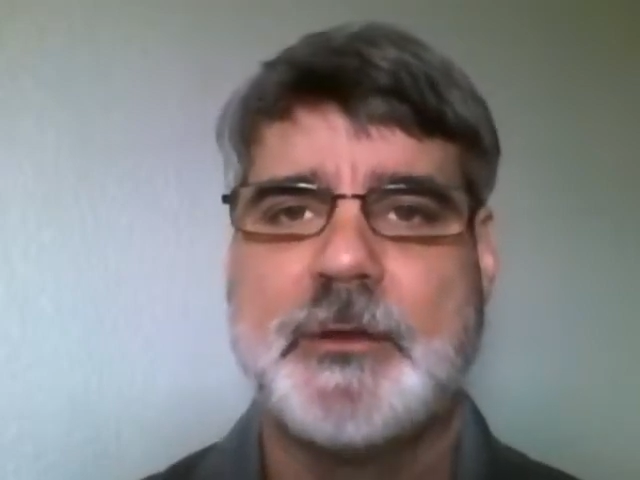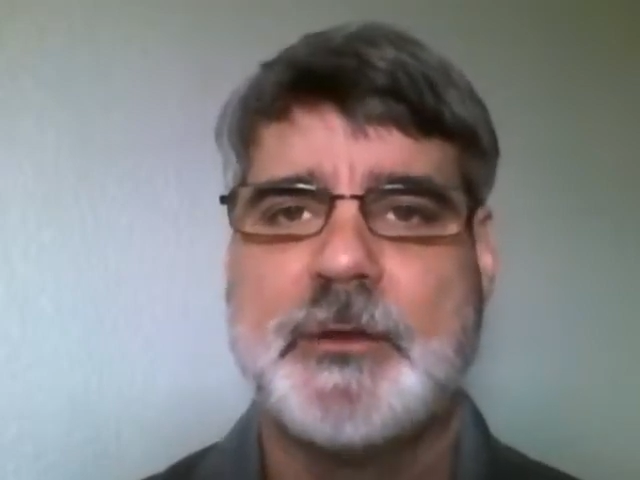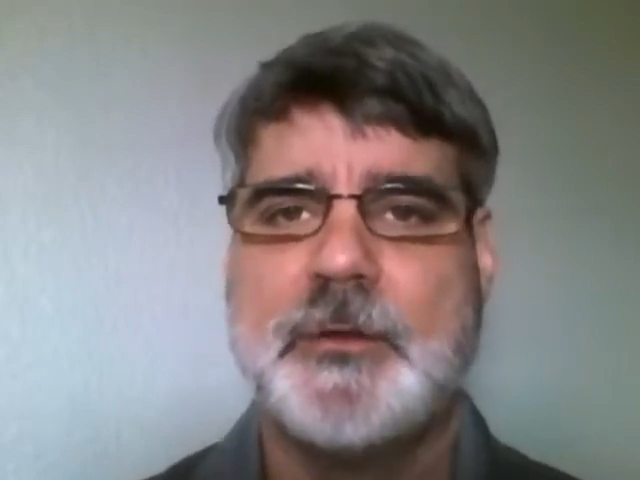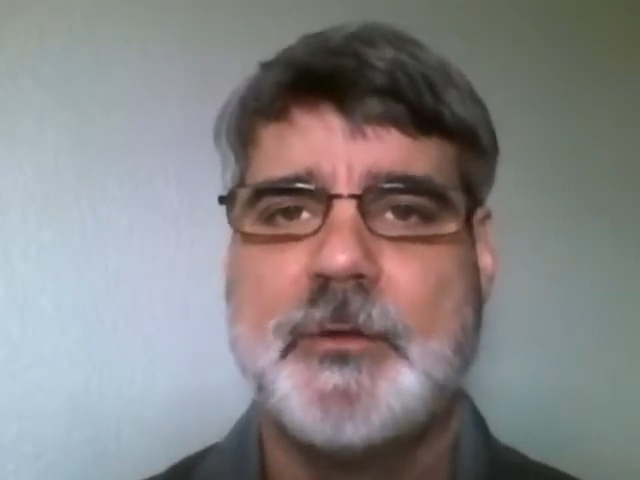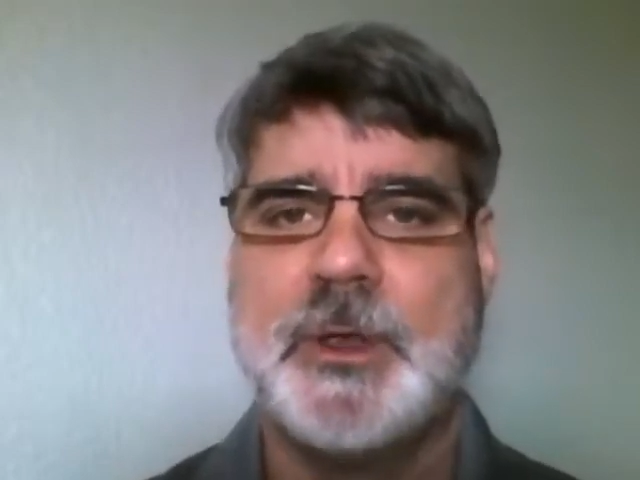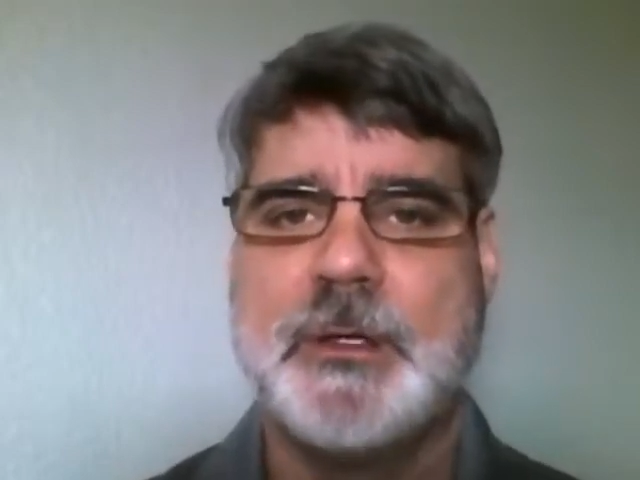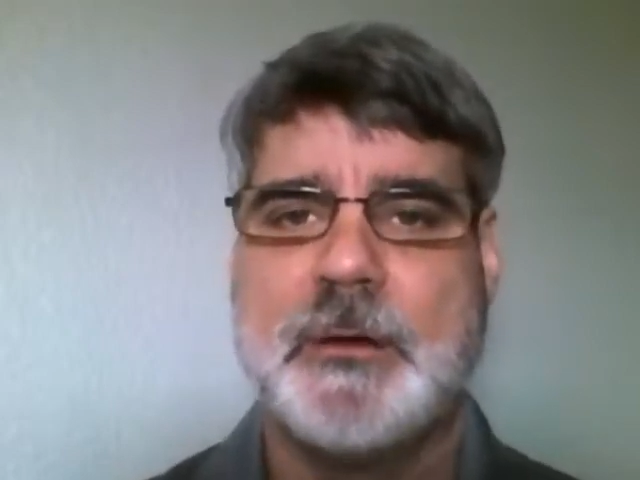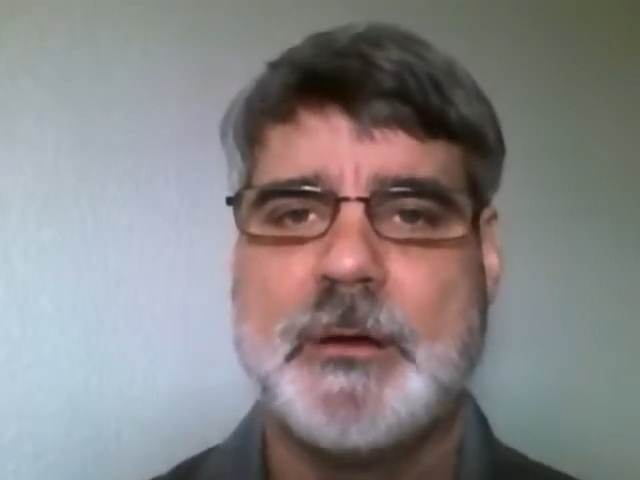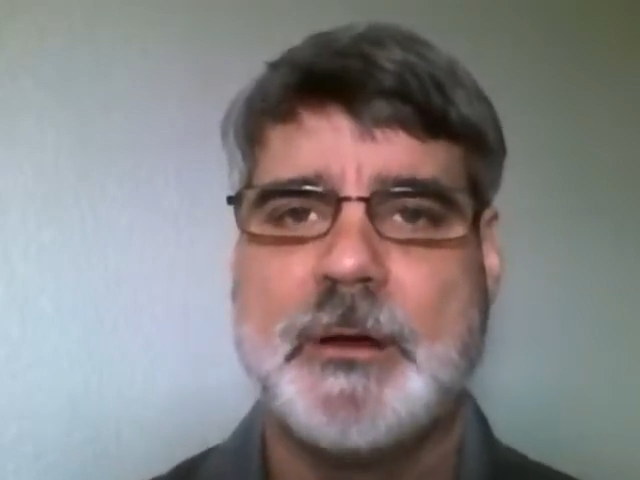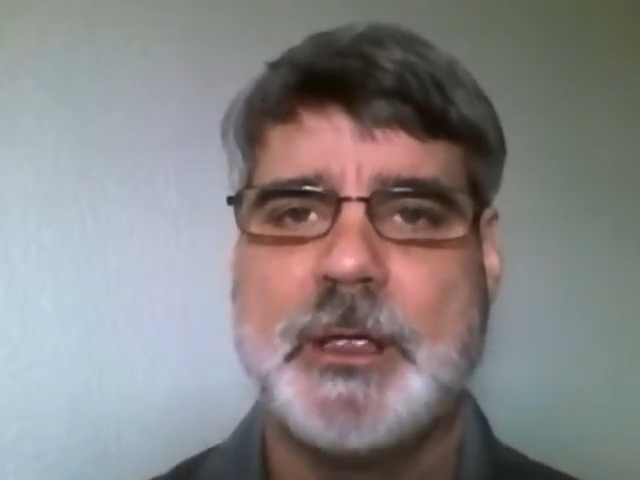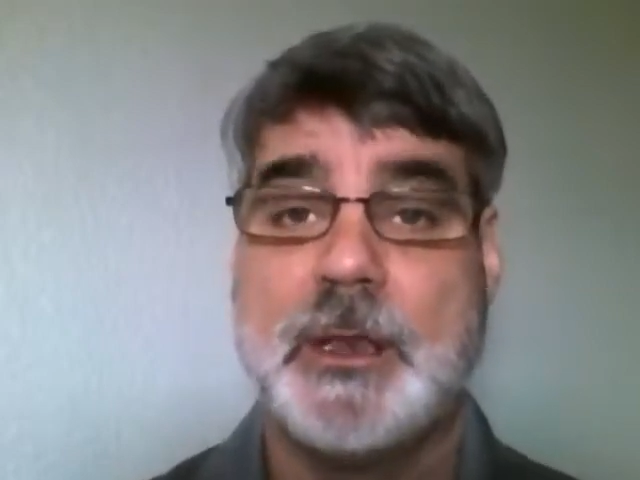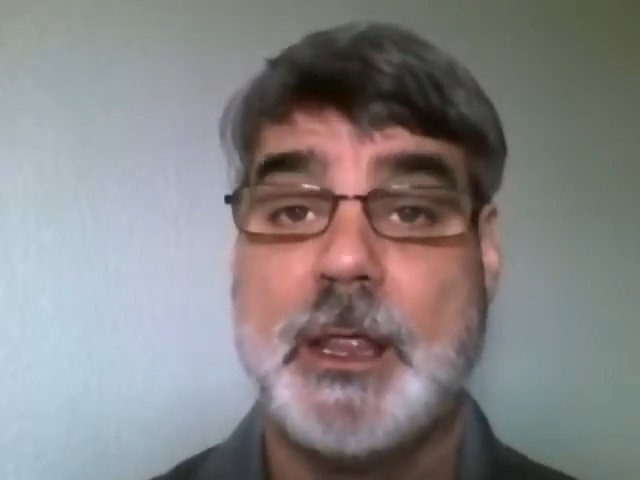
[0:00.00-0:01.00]
on who we
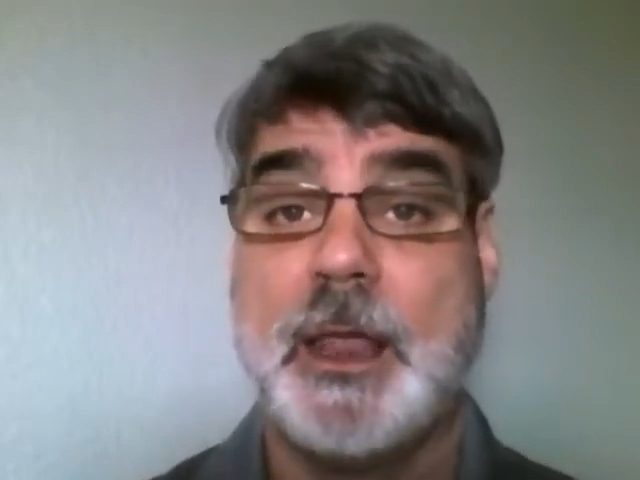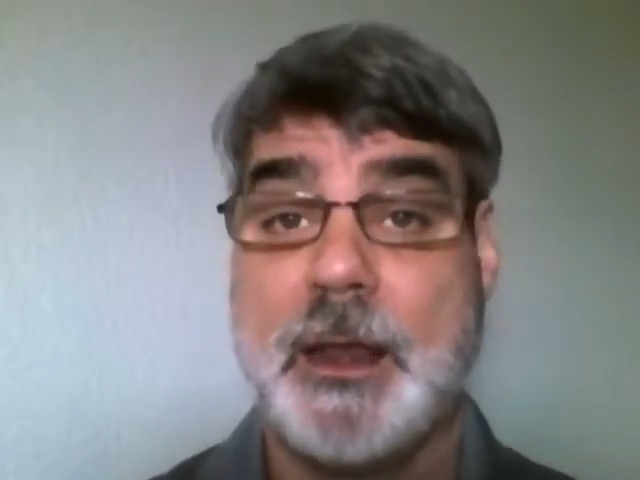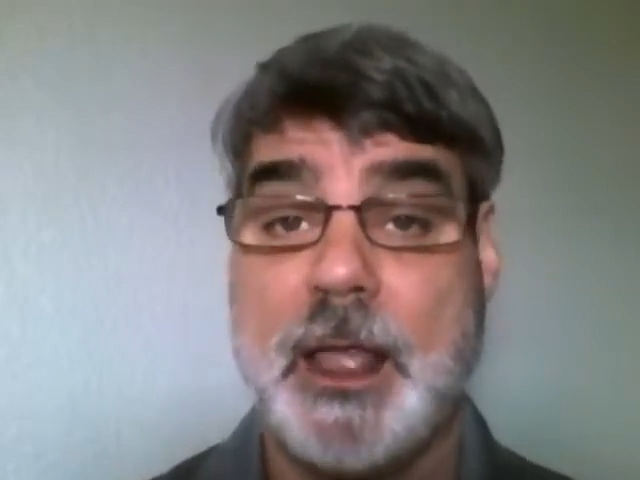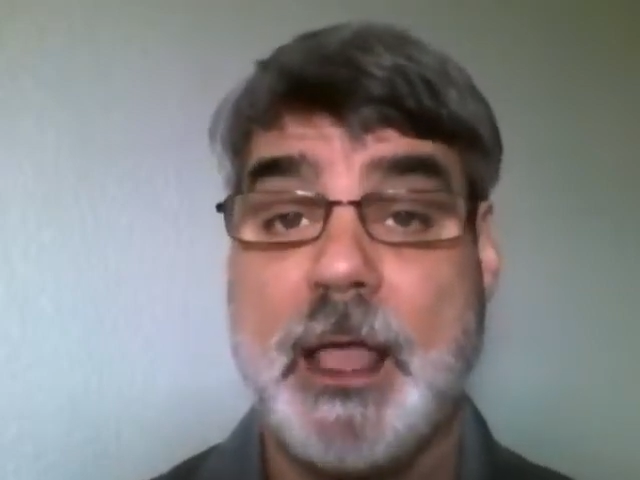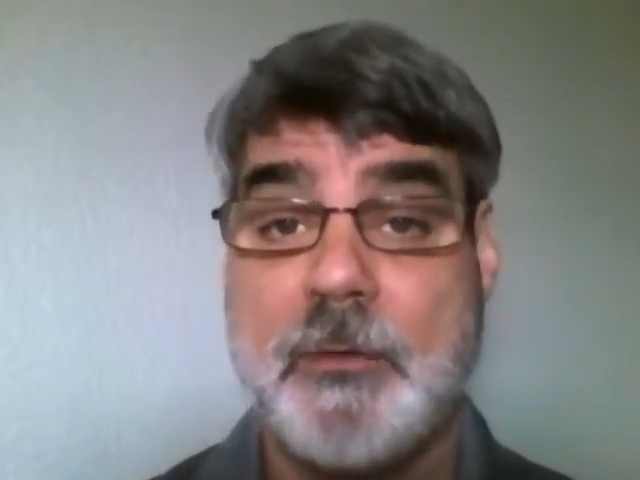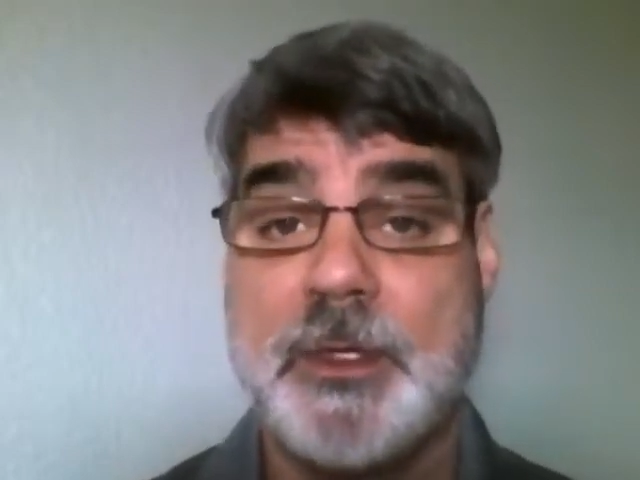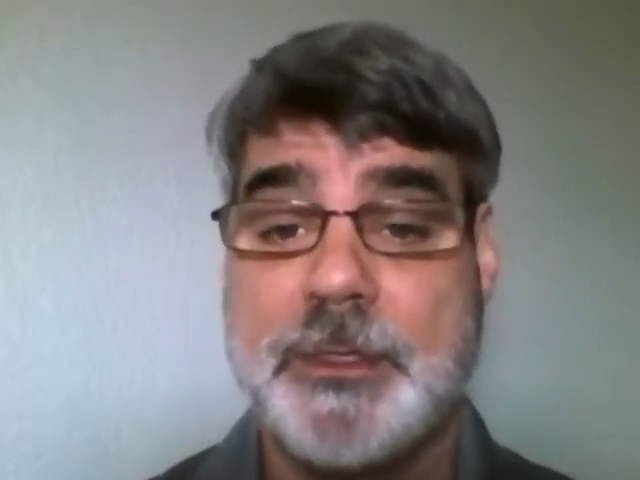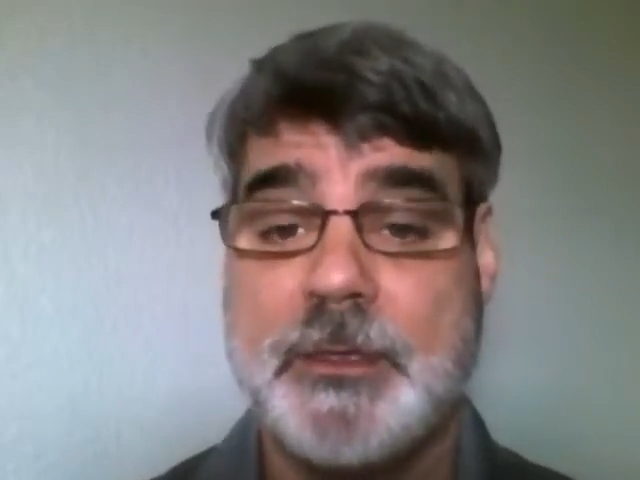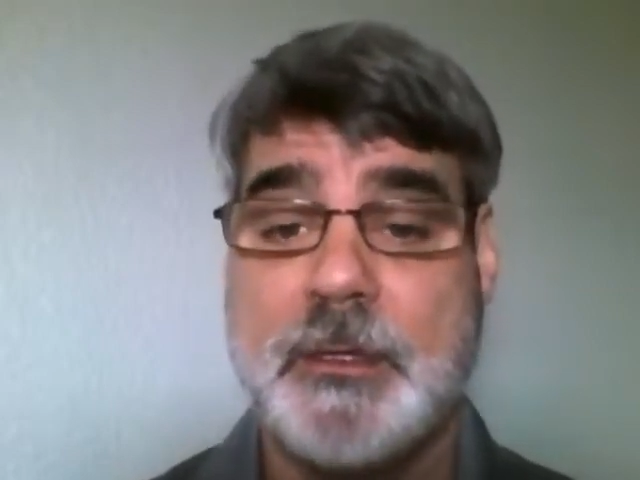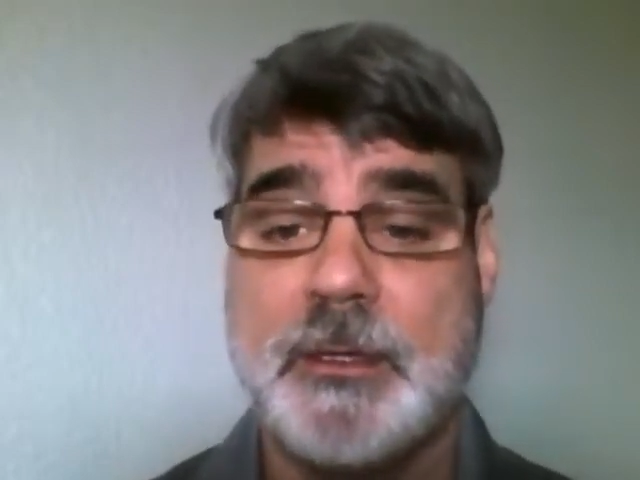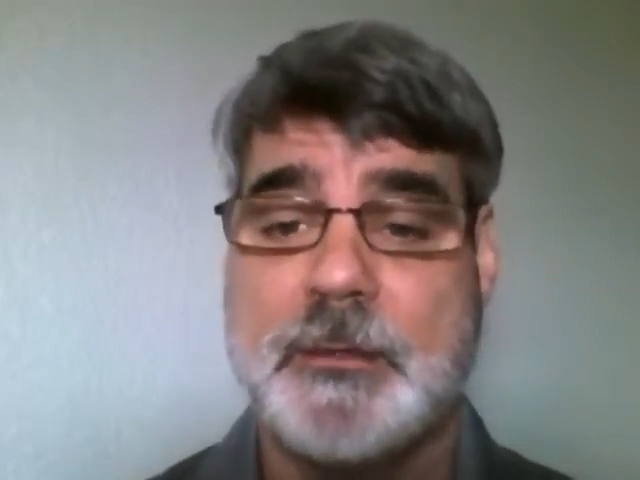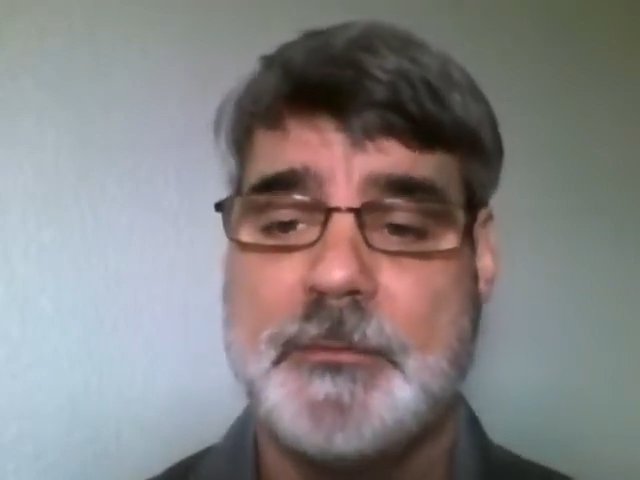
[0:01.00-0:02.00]
are and how we
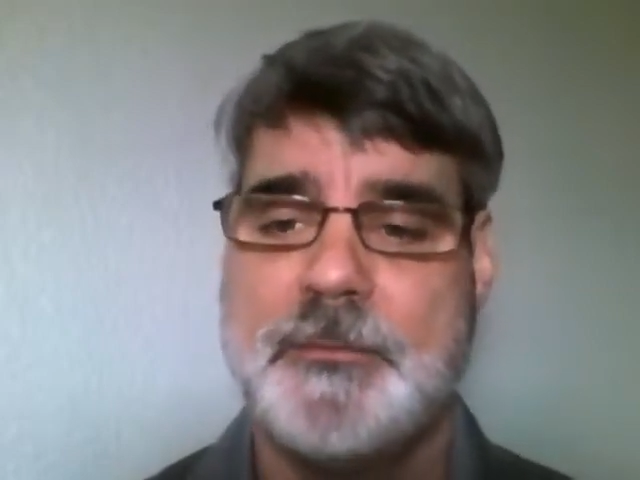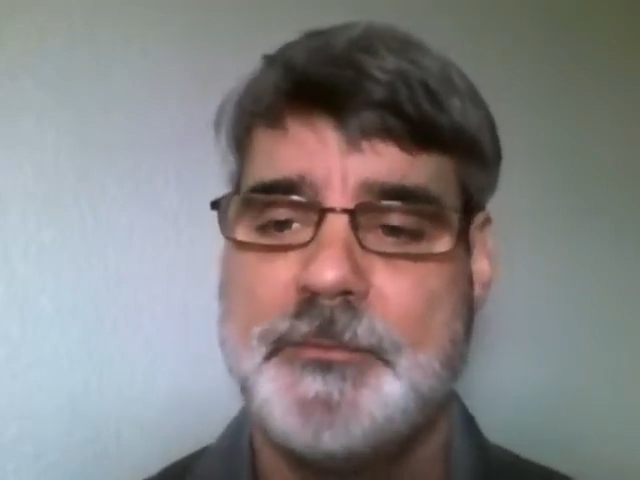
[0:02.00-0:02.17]
think.